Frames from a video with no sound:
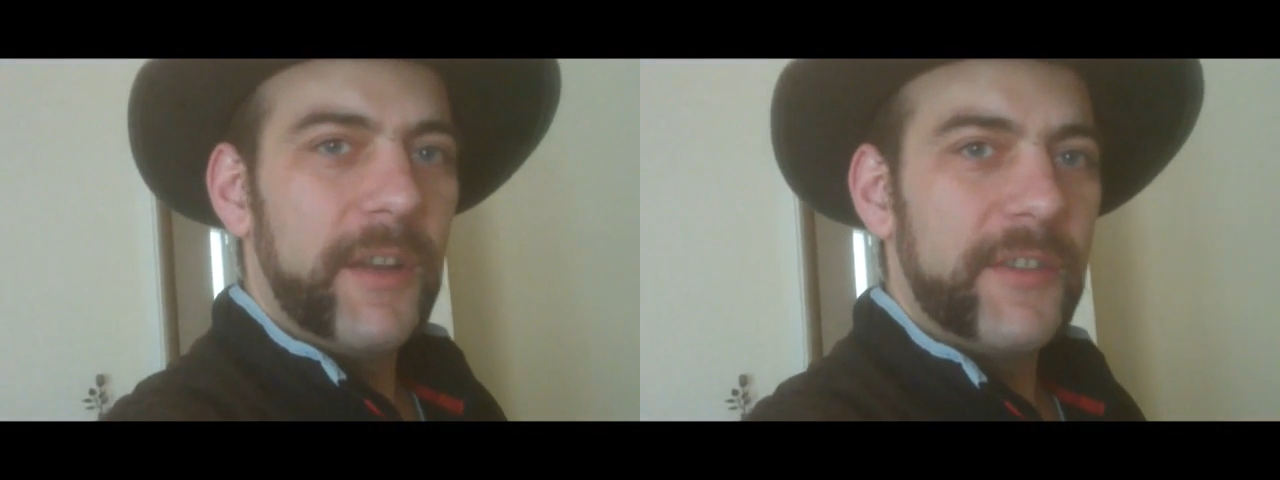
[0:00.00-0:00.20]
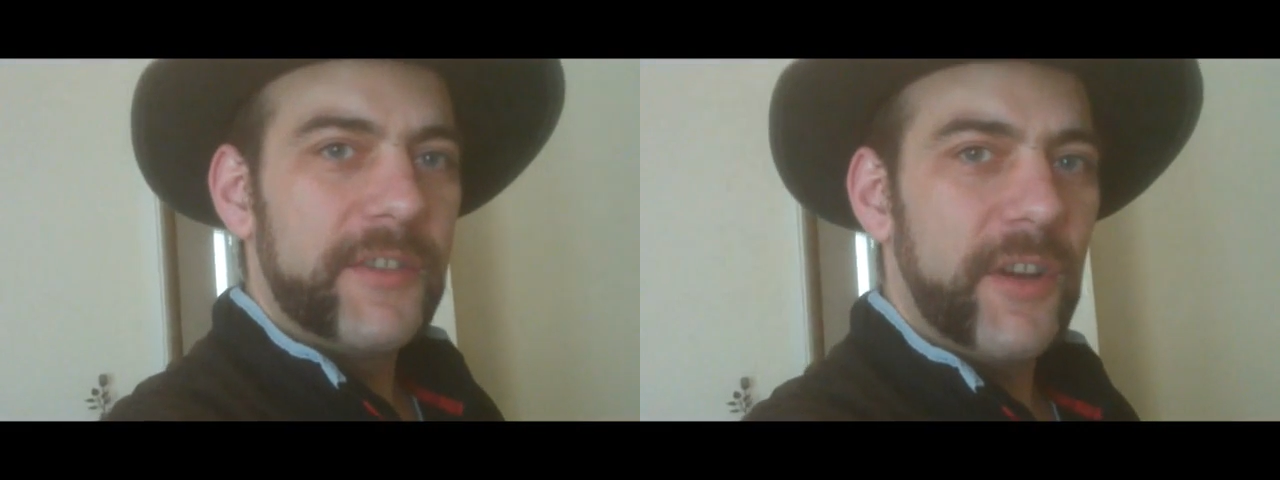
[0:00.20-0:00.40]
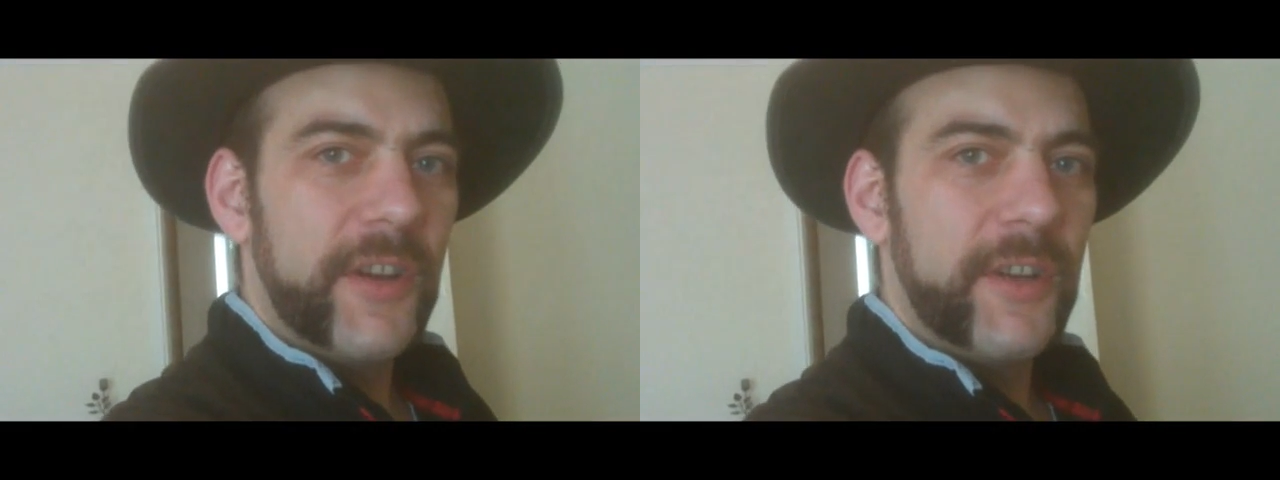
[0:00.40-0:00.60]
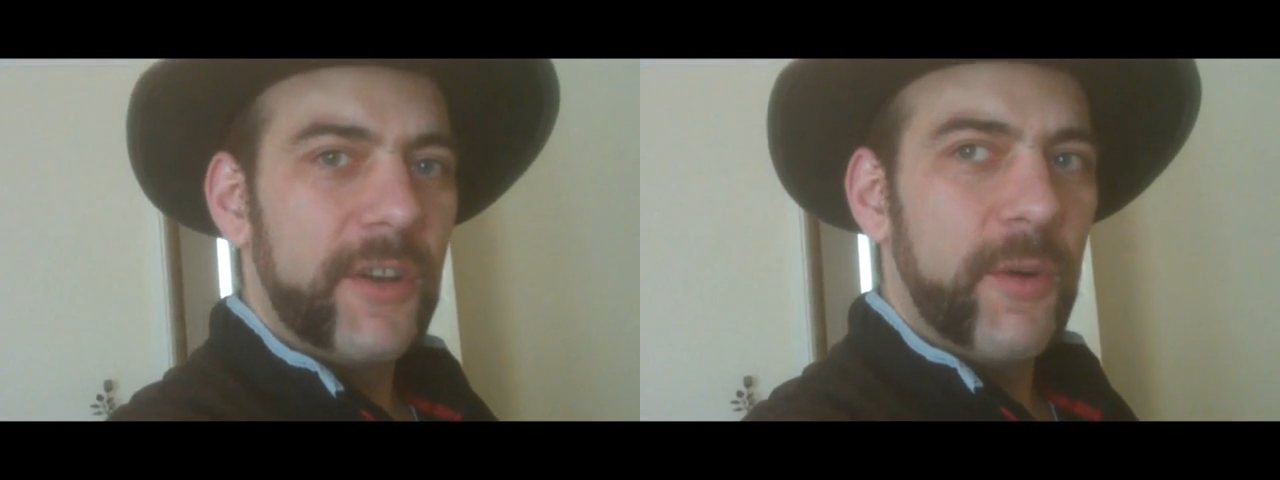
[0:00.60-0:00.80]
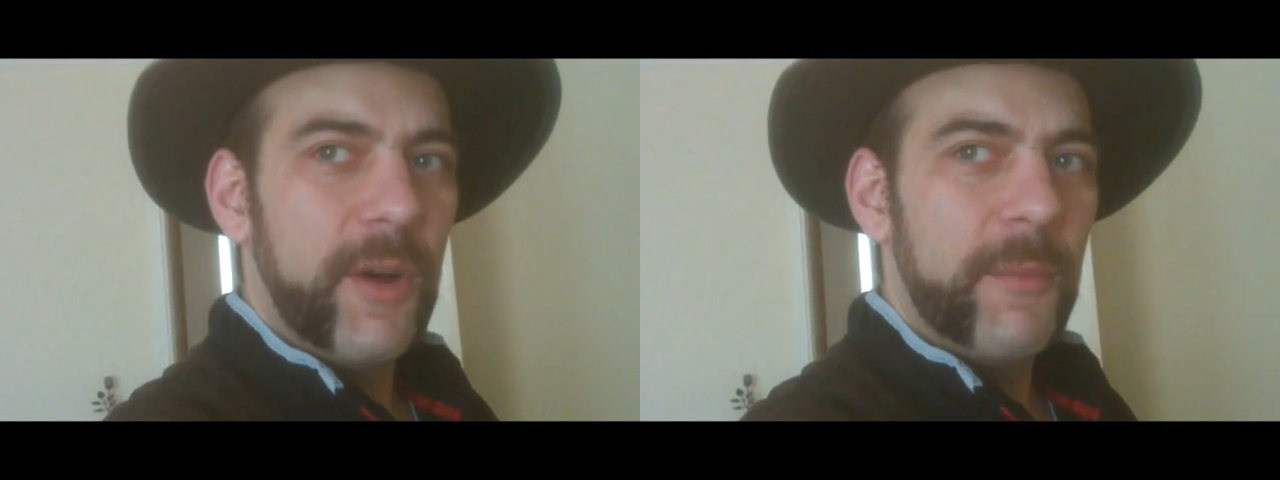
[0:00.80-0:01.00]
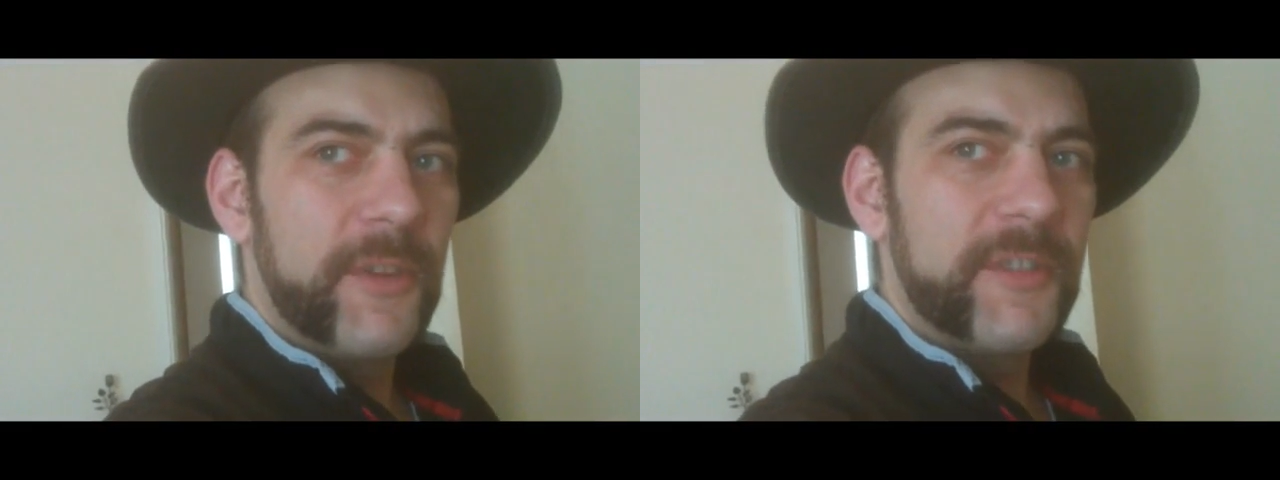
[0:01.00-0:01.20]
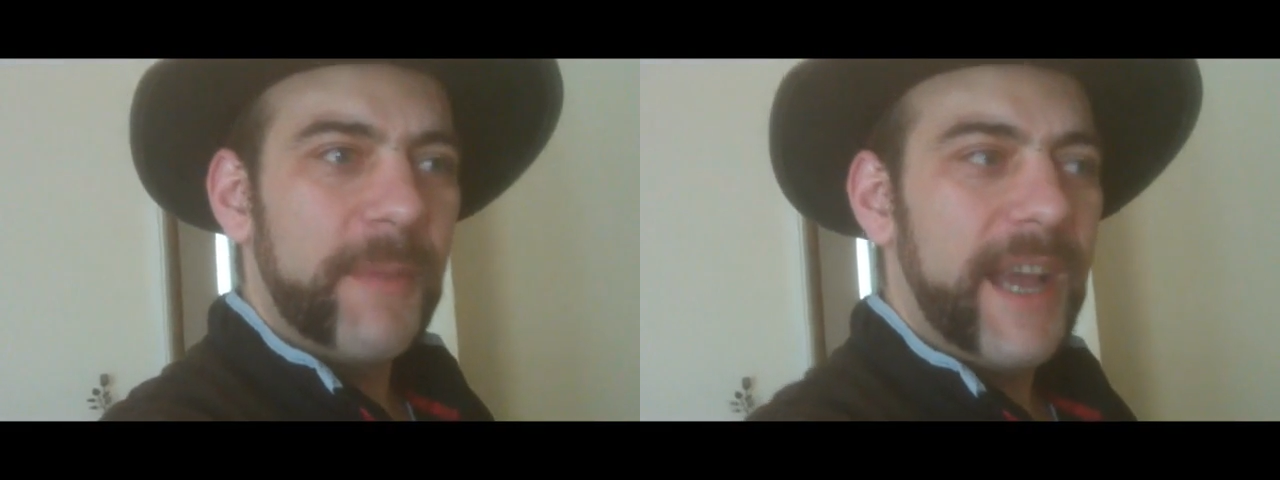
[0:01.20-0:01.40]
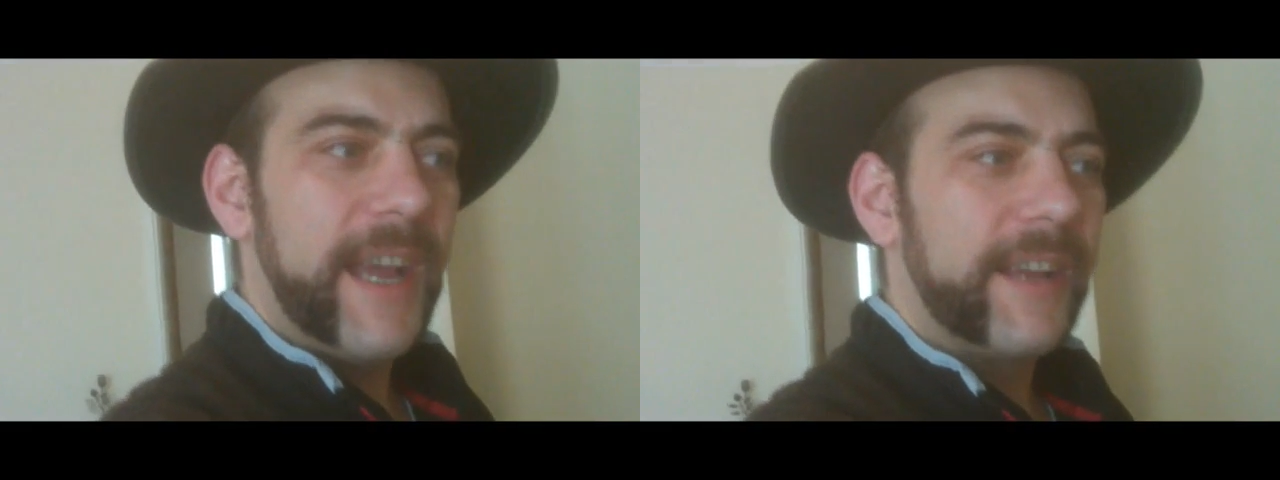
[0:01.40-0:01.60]
undecided on quite what to
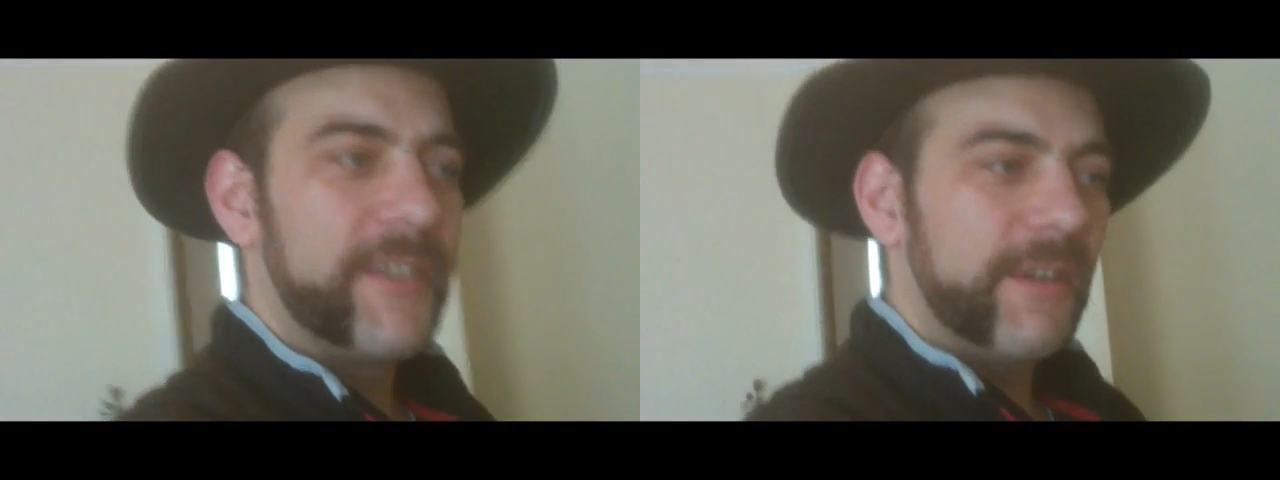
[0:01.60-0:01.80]
pack,